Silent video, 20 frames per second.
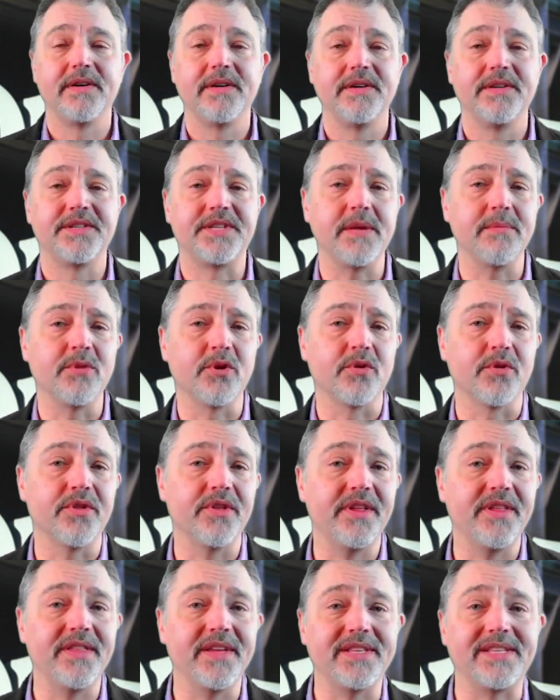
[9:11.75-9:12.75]

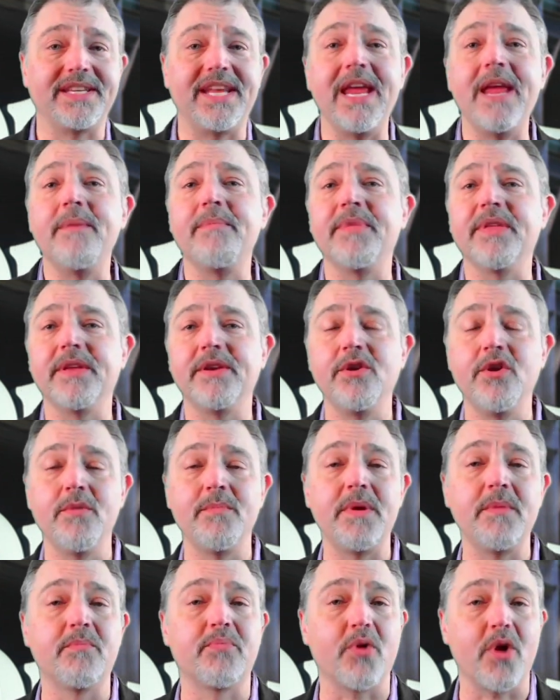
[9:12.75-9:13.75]
Similarly, the team that
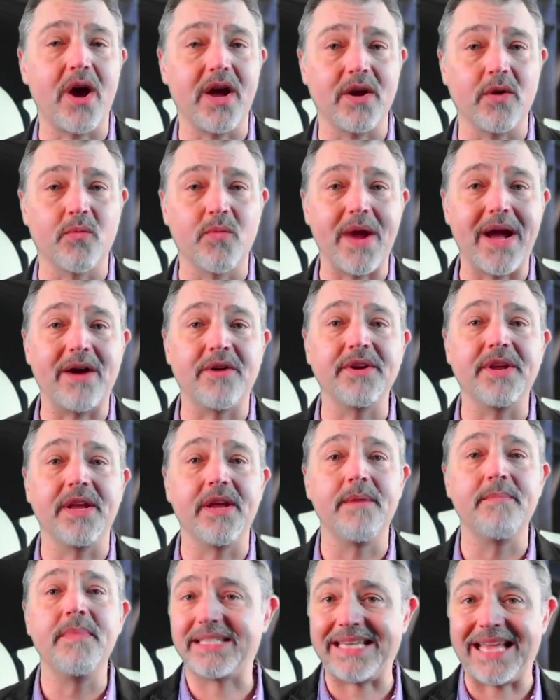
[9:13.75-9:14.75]
Neumann brought around
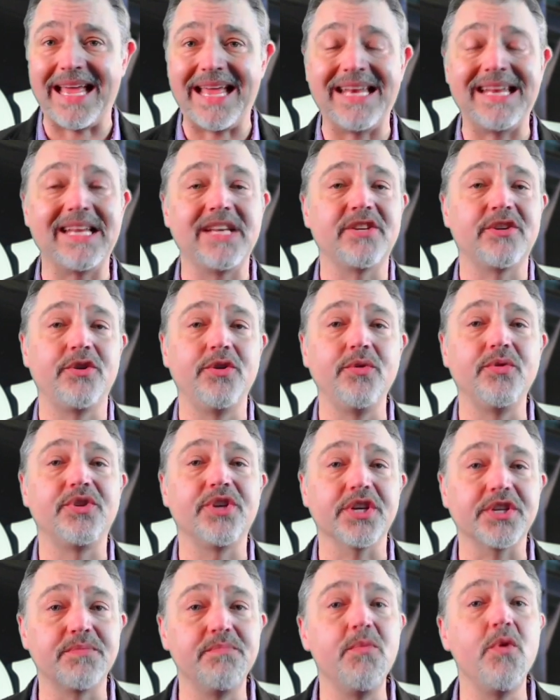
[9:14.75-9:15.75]
him tended to
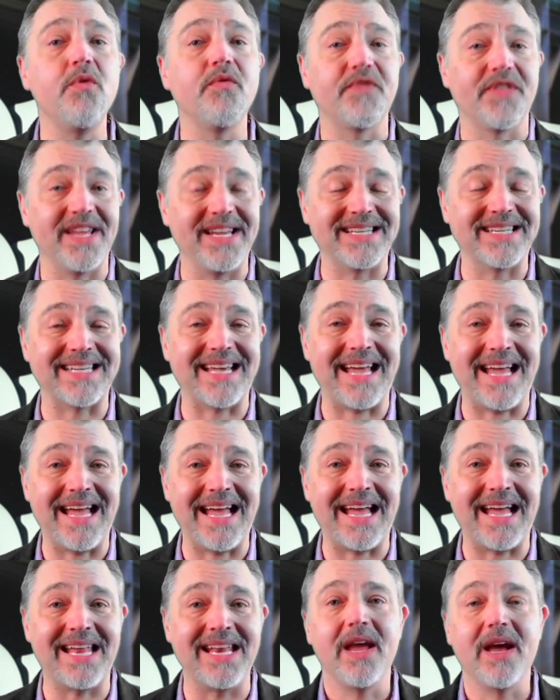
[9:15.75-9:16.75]
just move things
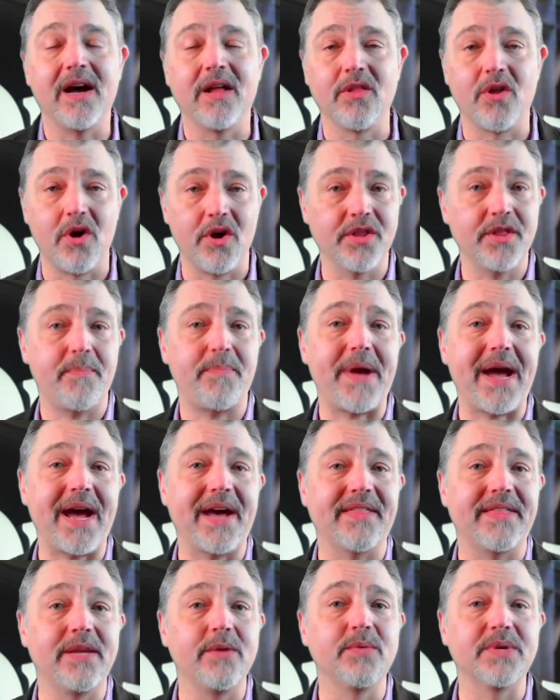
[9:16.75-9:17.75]
ahead along the
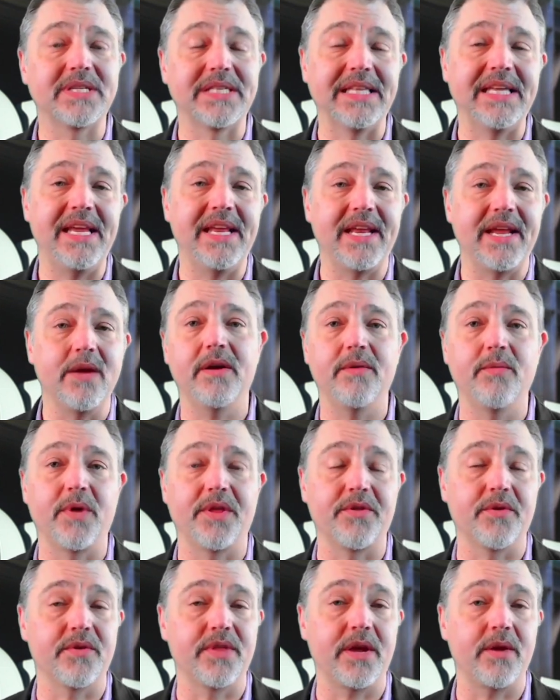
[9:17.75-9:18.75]
path he was leading,
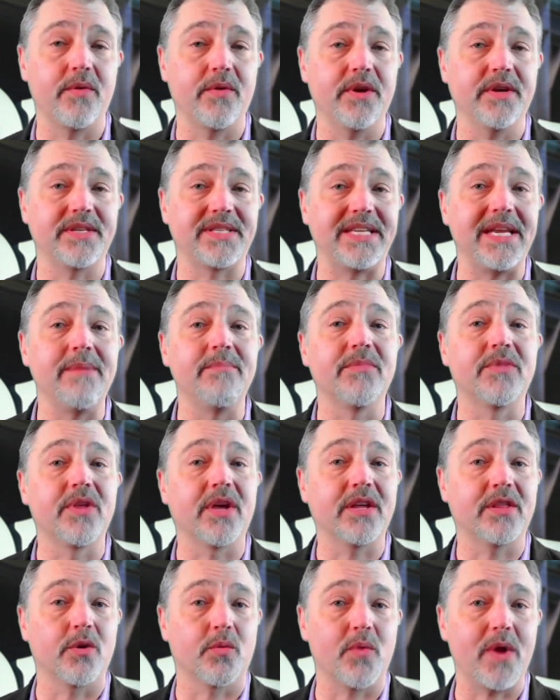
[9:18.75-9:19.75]
whether they seemed
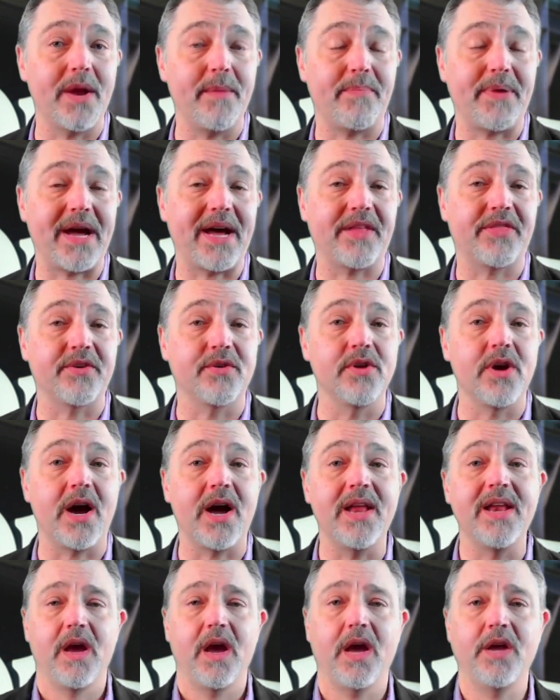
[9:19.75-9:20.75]
like the right path or
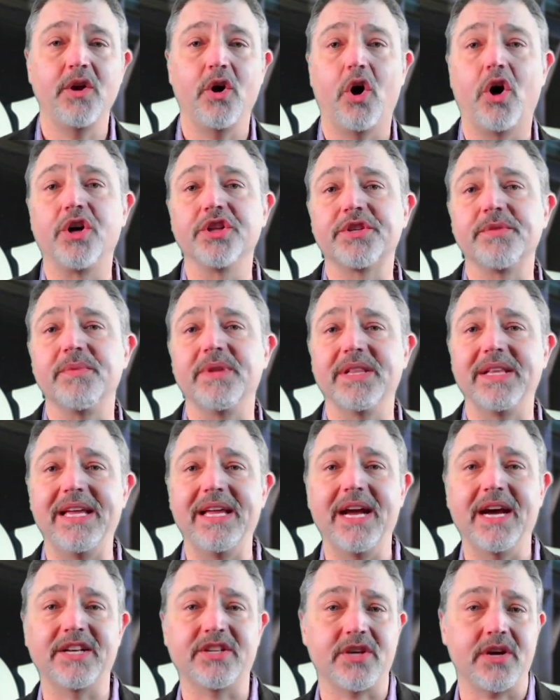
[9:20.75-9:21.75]
not. And
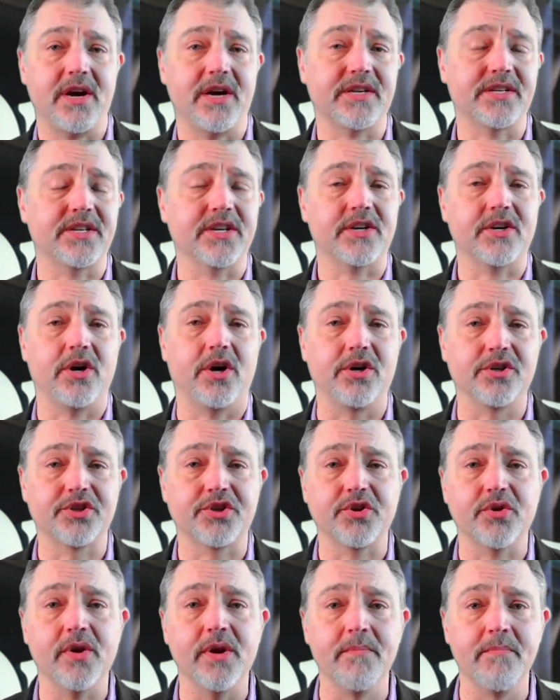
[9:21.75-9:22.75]
ultimately, a toxic
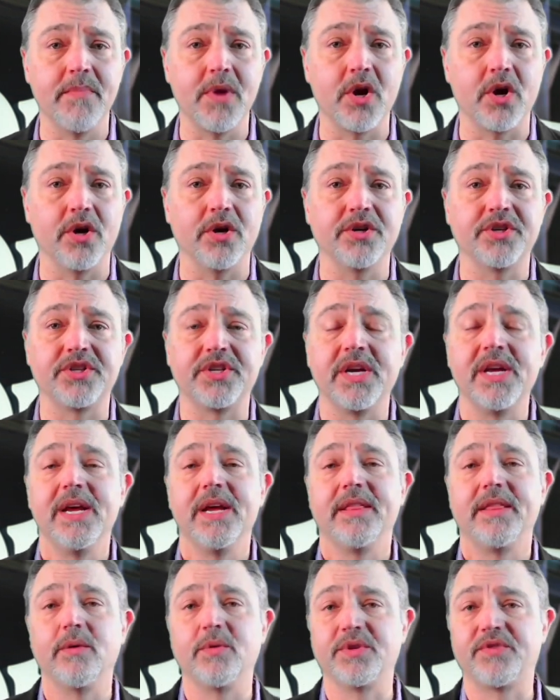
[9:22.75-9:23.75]
culture emerged
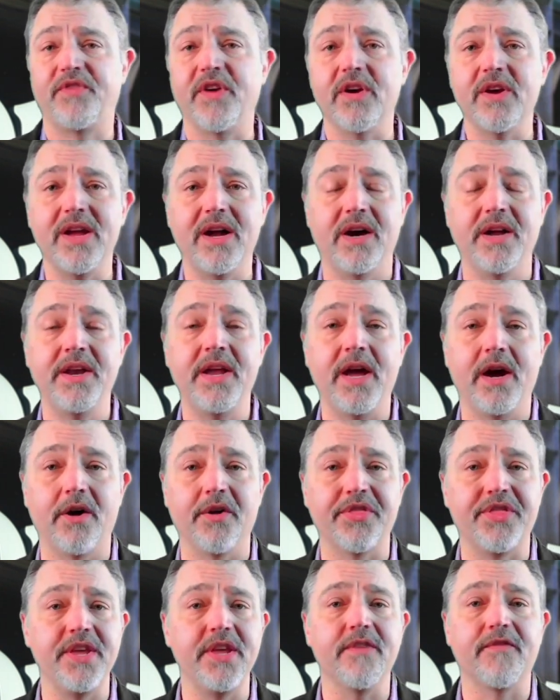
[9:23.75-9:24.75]
that was very
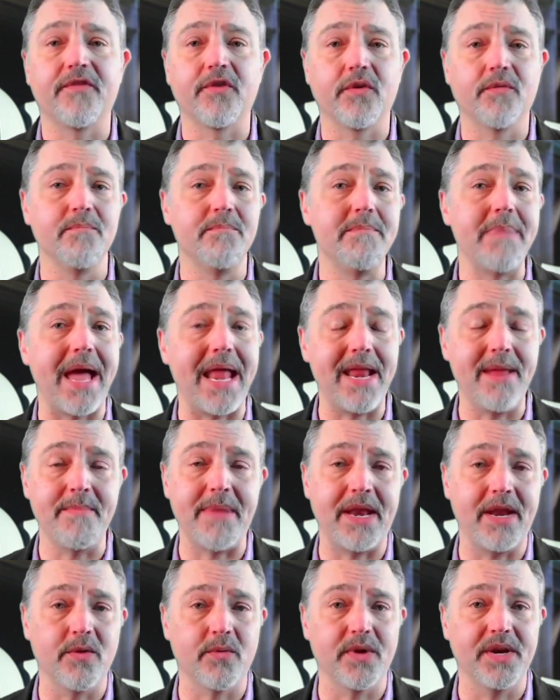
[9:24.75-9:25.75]
unhealthy for many,
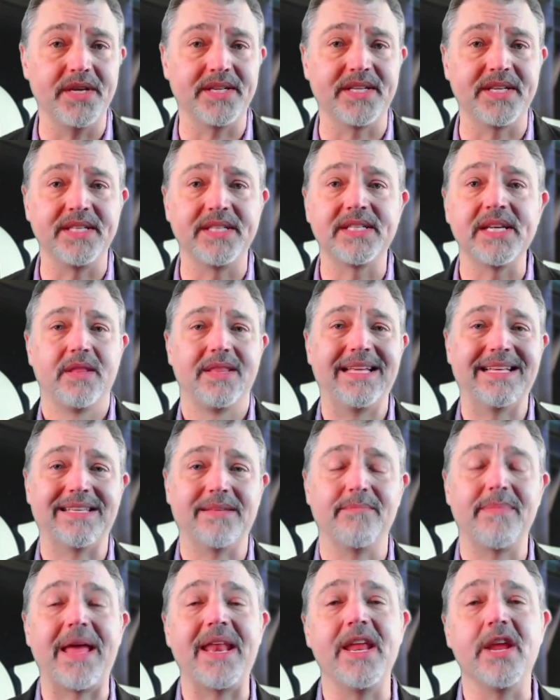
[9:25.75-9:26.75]
many reasons, that
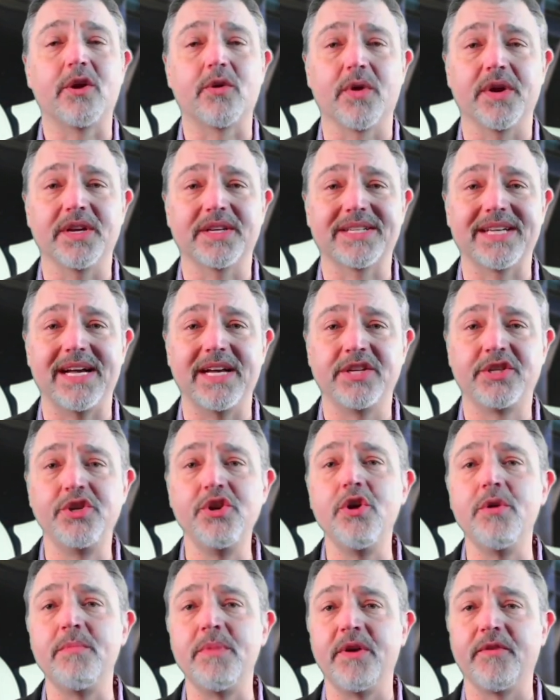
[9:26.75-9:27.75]
many criticized
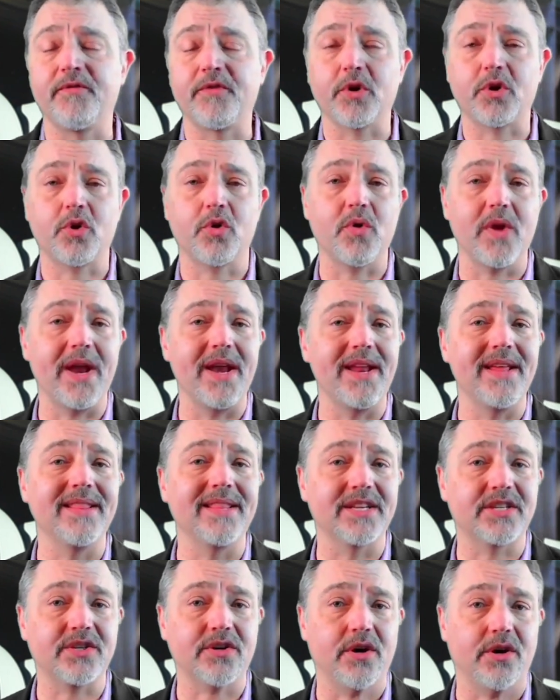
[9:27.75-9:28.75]
Neumann for creating
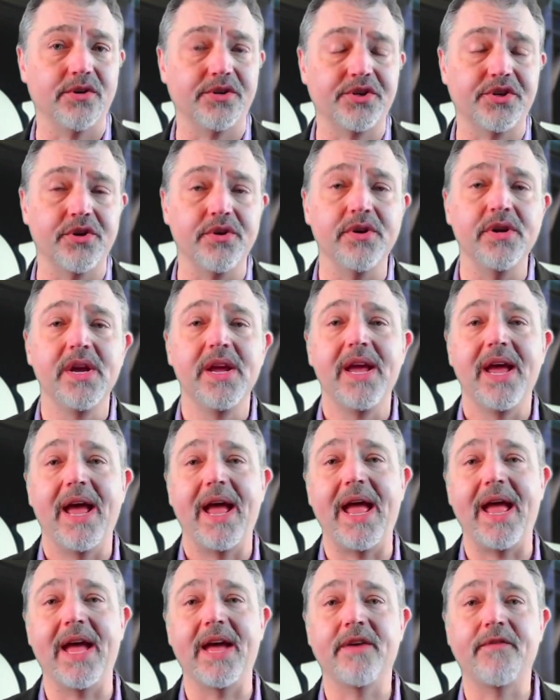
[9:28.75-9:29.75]
this culture
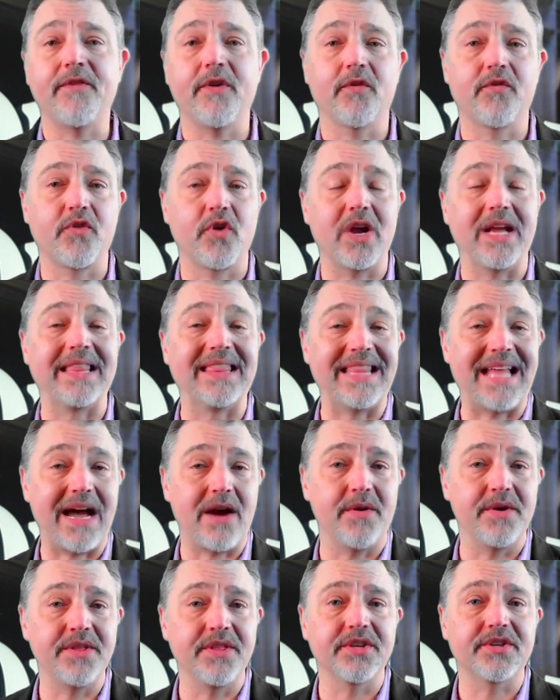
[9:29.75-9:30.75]
and for
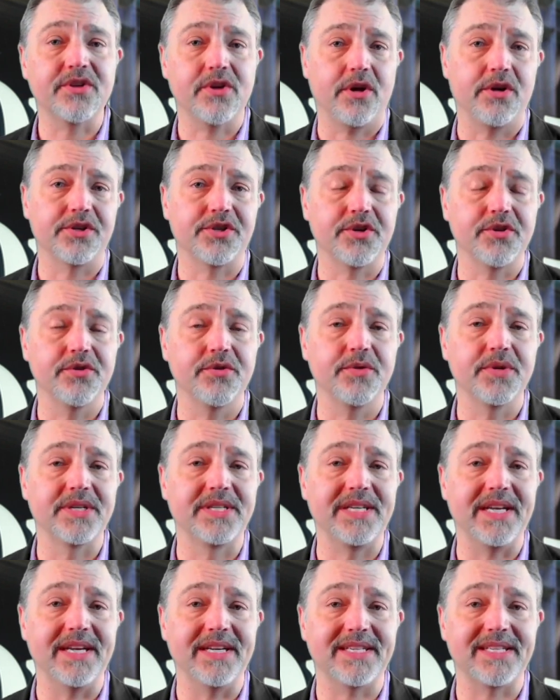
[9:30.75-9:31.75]
allowing this culture to
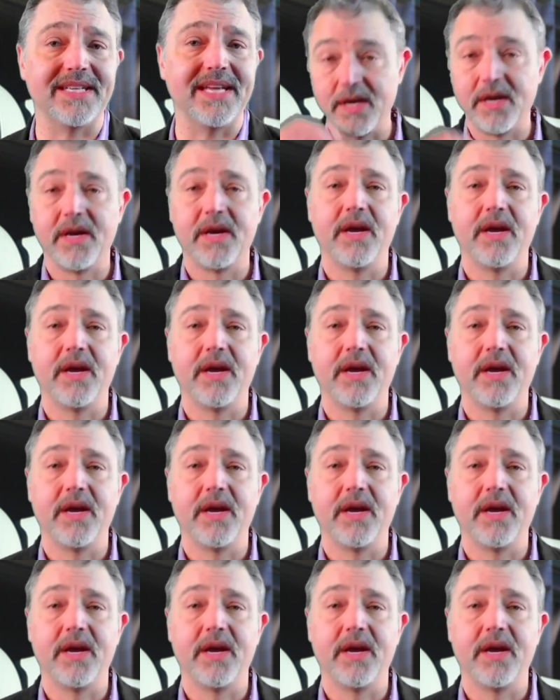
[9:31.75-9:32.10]
exist.